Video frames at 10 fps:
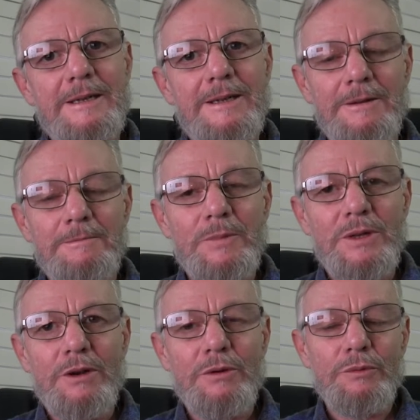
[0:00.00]
you know,
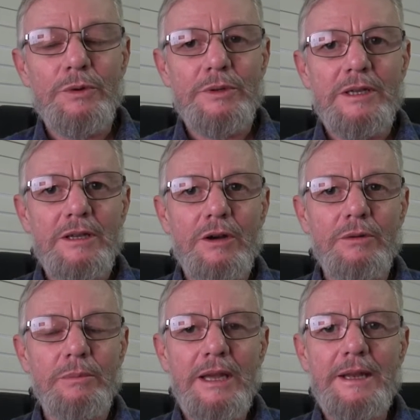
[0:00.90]
we know are ruining the
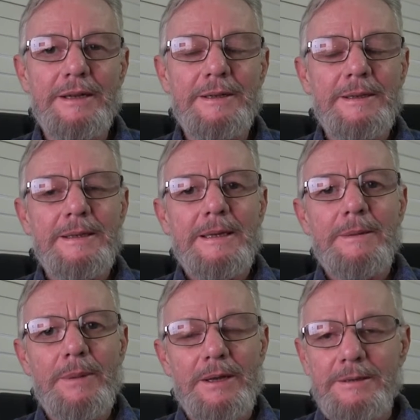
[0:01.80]
whole planet.
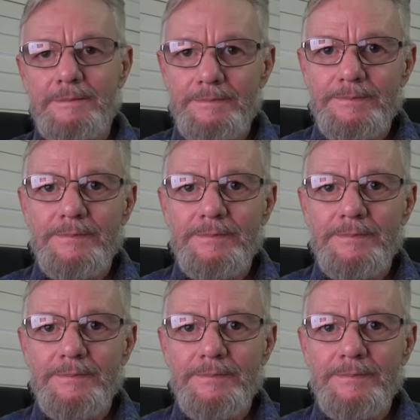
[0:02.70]
But